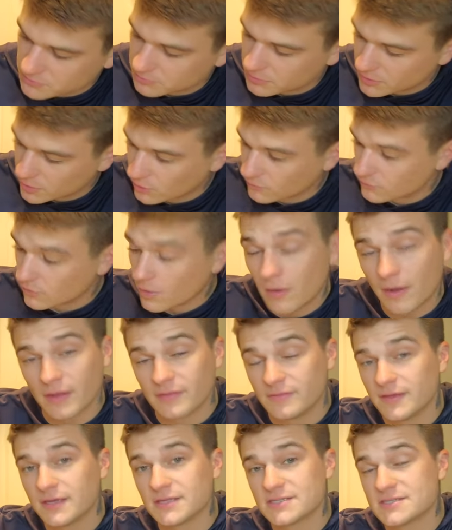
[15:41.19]
But overall, I
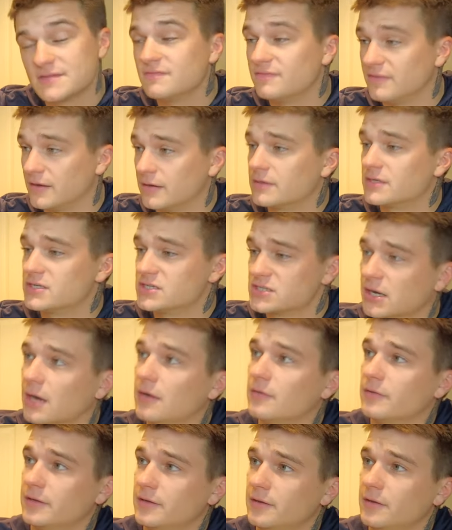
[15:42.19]
think it's a very
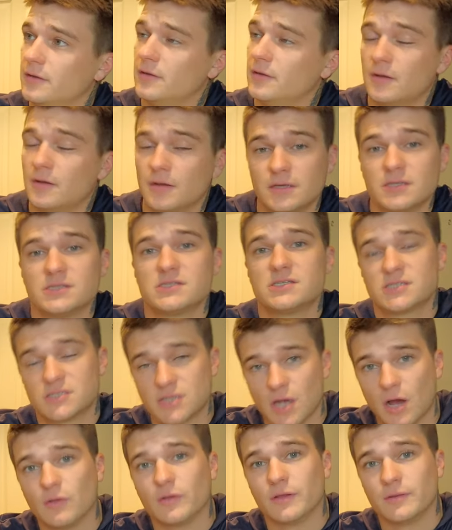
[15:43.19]
solid
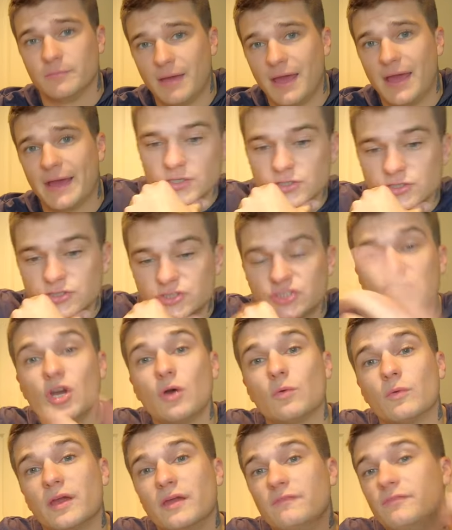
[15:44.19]
solid bag.
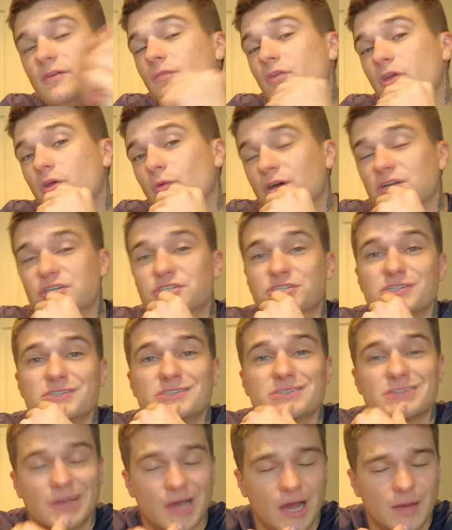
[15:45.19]
So if you have any questions,
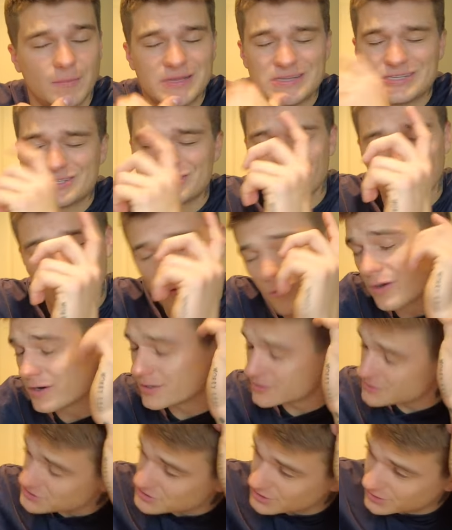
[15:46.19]
comments, or
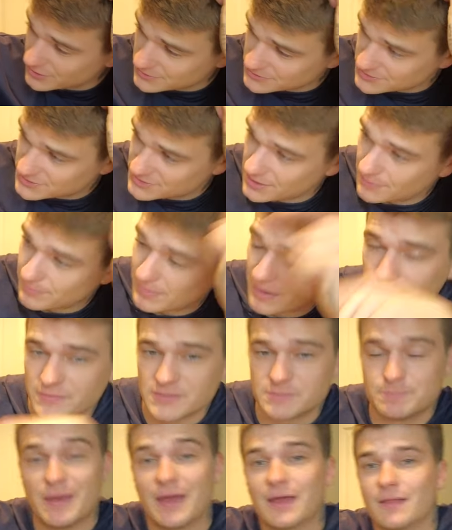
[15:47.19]
concerns about this
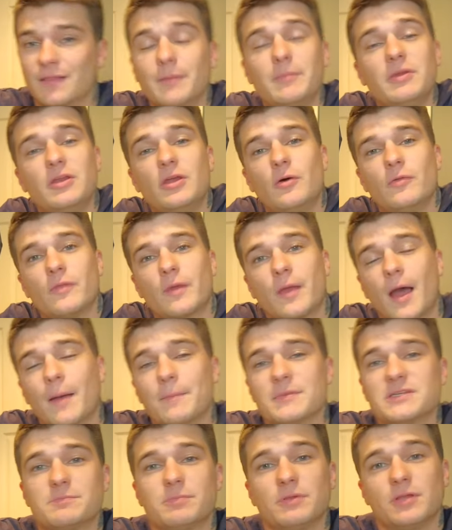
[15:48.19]
bag, let me know in the
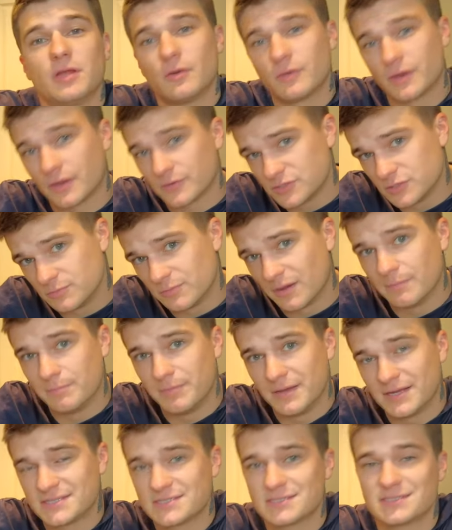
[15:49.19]
comments below and I'll do my
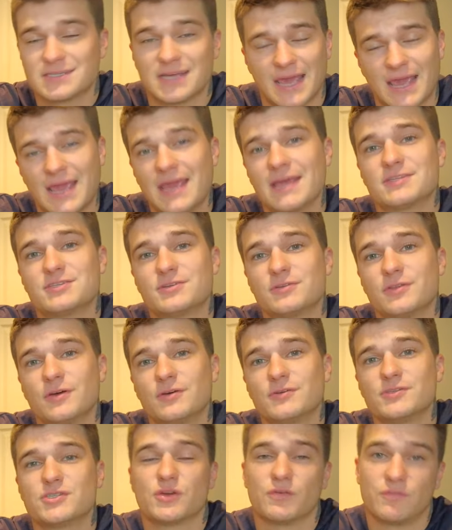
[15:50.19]
best to answer
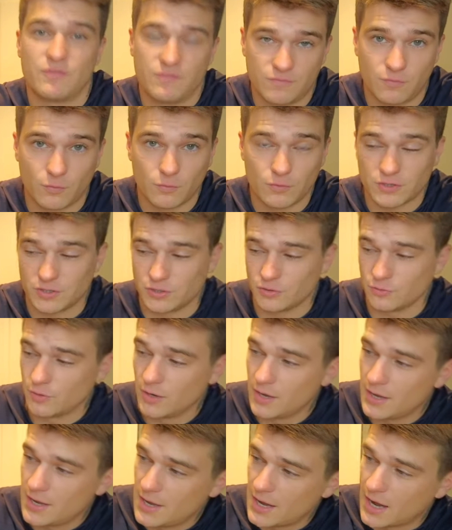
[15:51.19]
those for you.
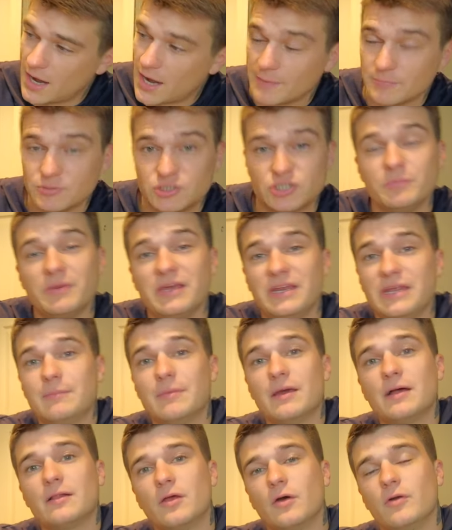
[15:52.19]
Um, shoot me an
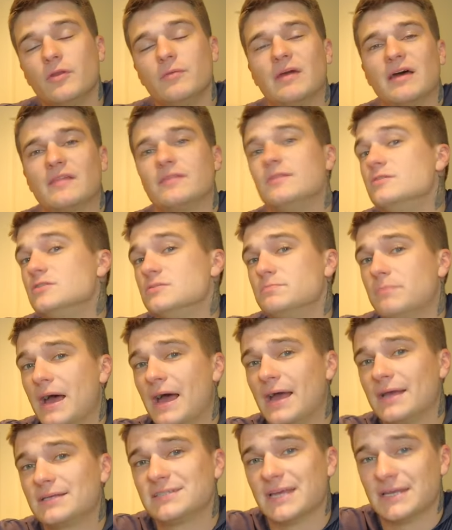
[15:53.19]
email,
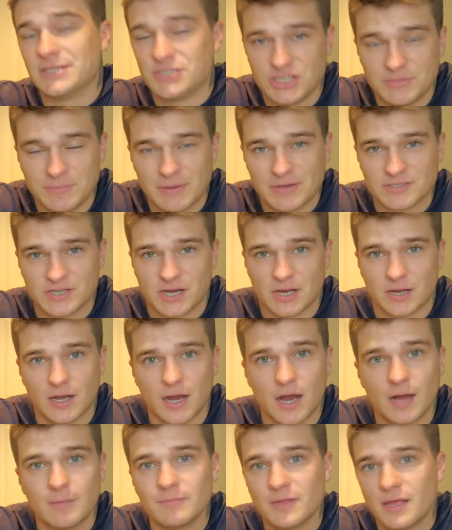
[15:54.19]
odiematthewsbags at
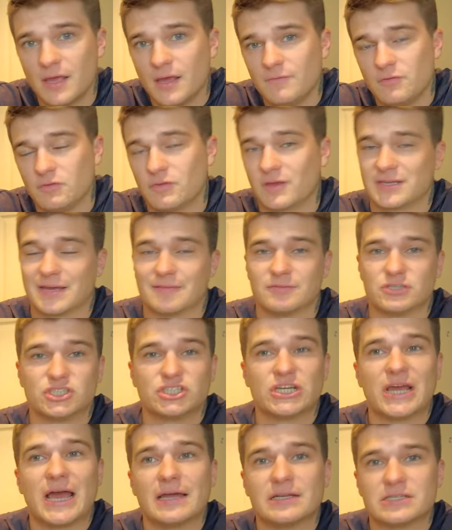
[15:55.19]
gmail.com. If you'd like to have a
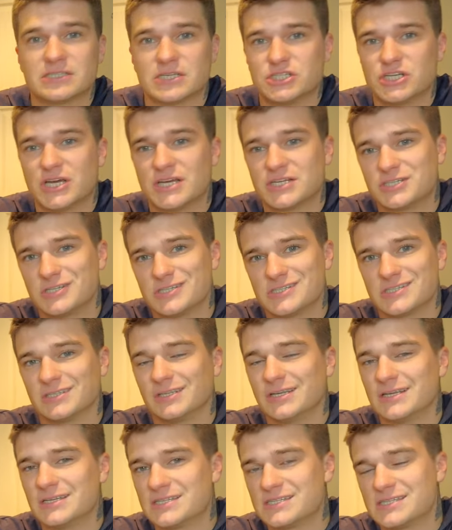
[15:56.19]
chat, suggestions,
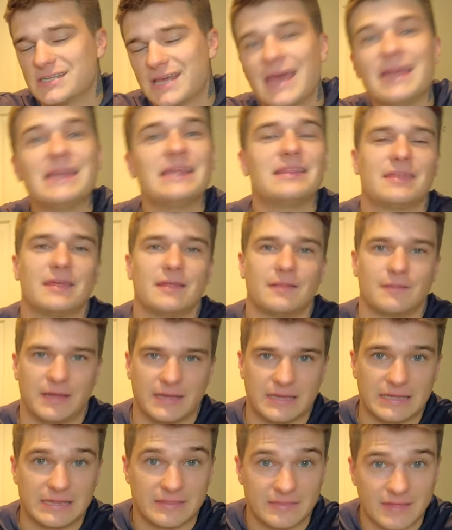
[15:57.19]
lists, anything
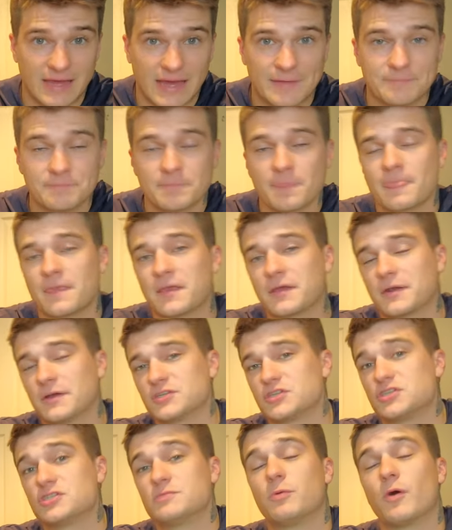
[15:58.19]
like that. You can
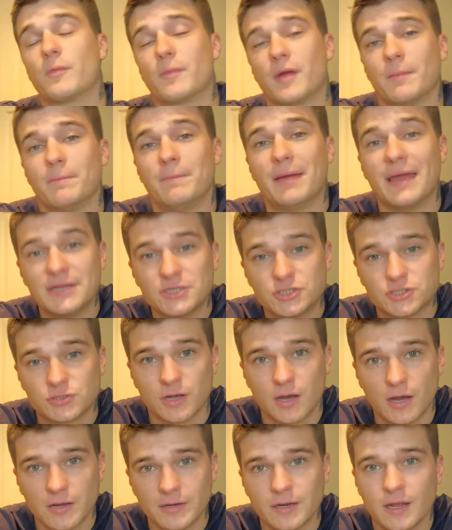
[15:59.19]
also support me on
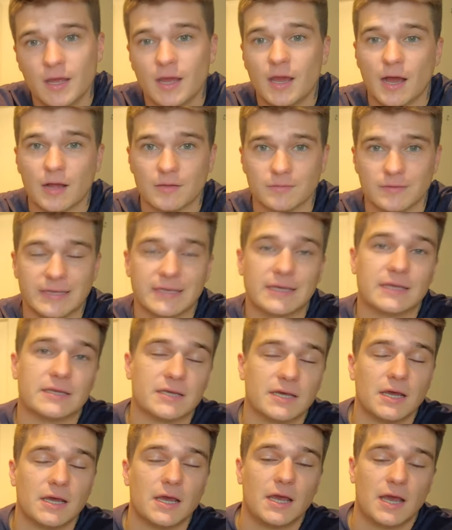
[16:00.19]
Patreon. I'll link it
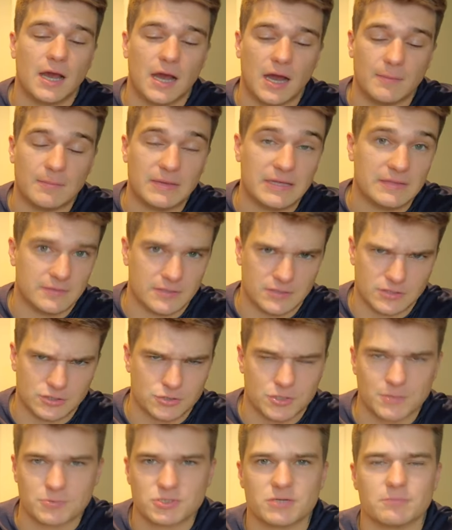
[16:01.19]
um, in the
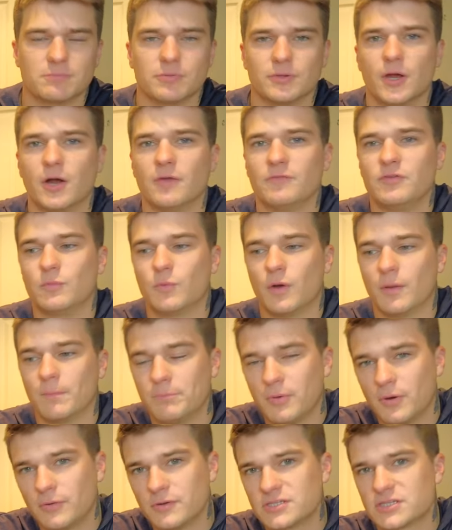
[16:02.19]
description below if you want
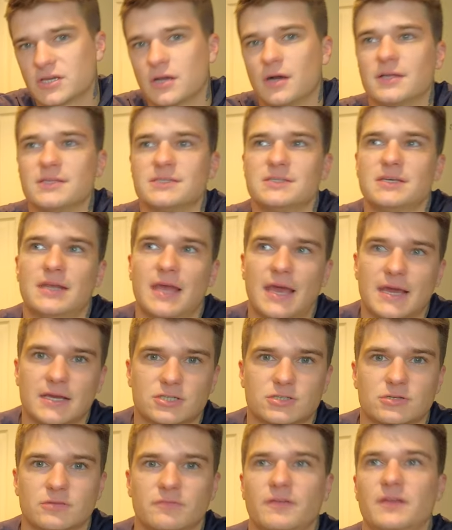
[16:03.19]
bonus content,
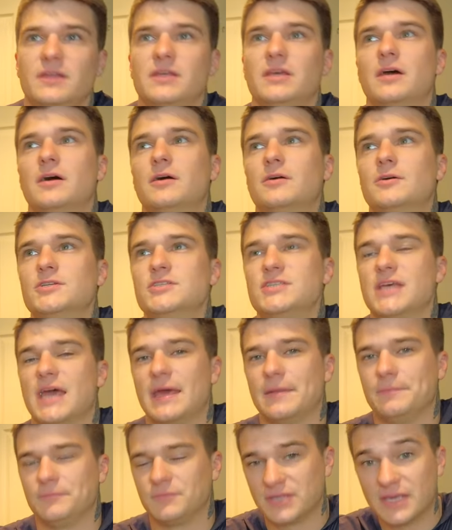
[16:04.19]
extra videos,
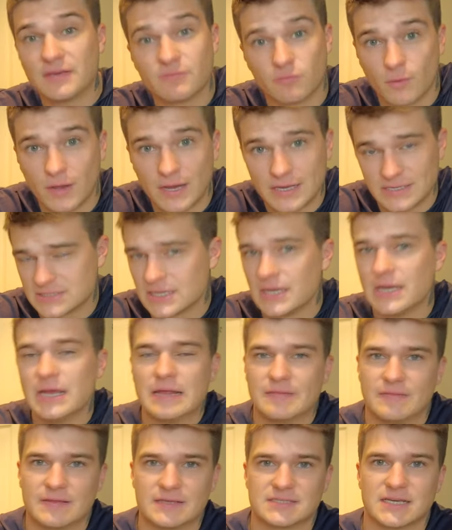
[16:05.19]
and giveaways,
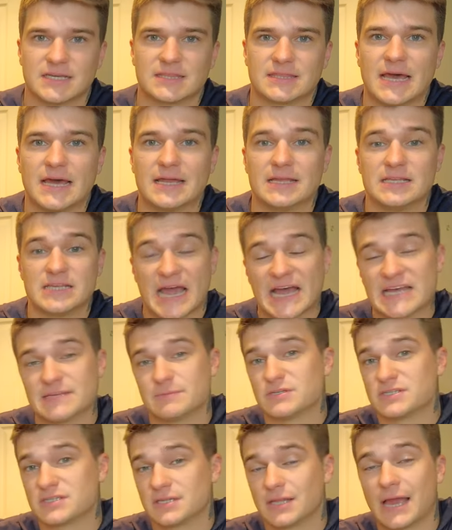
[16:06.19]
things like that. It has been
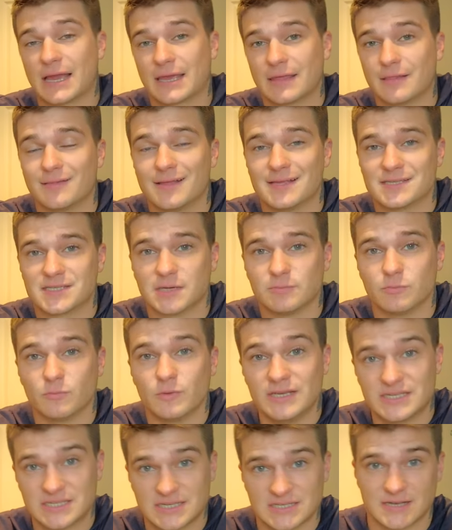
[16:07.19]
slacking the last couple
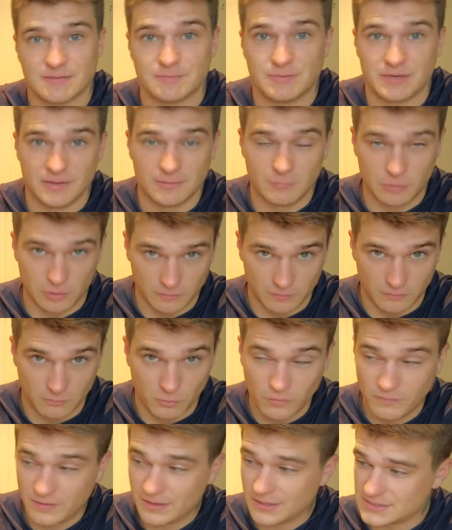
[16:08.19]
weeks because I've been in the middle of
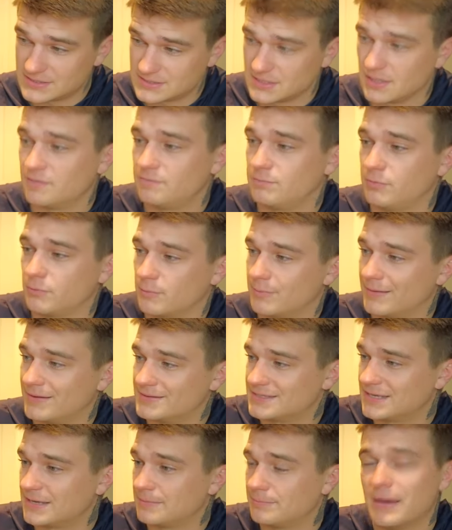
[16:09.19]
moving and stuff, but we're about
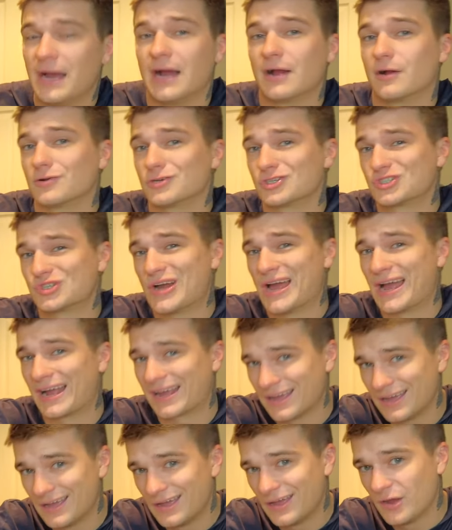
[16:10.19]
to get back on track
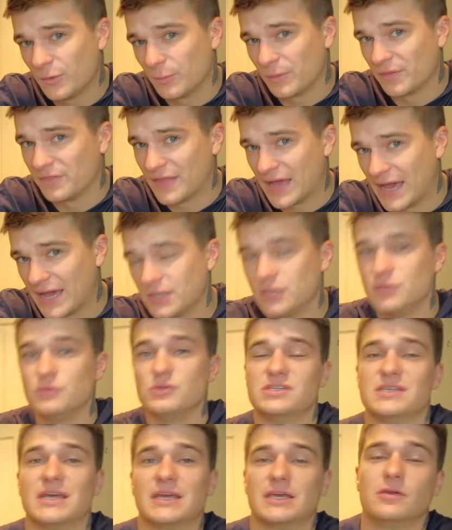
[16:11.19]
with that. Huge
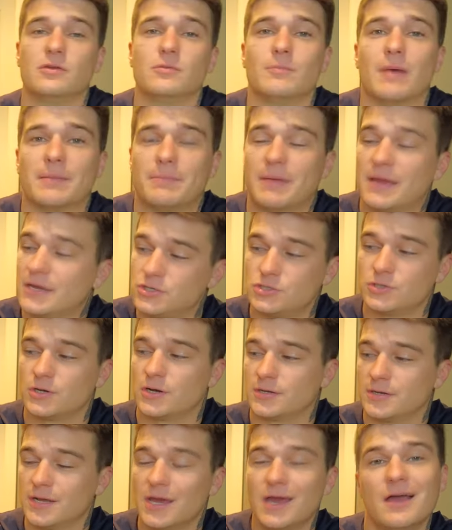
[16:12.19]
thank you to my
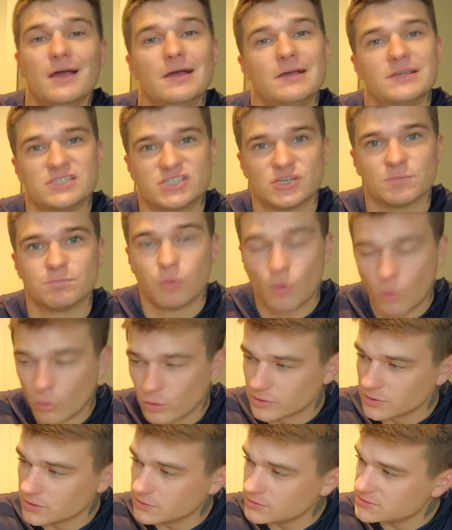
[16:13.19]
Patreon
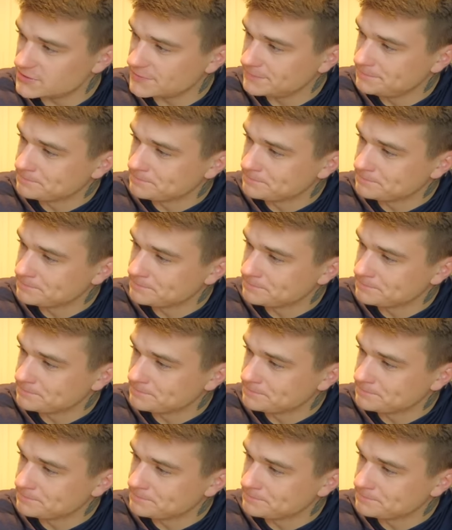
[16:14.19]
supporters.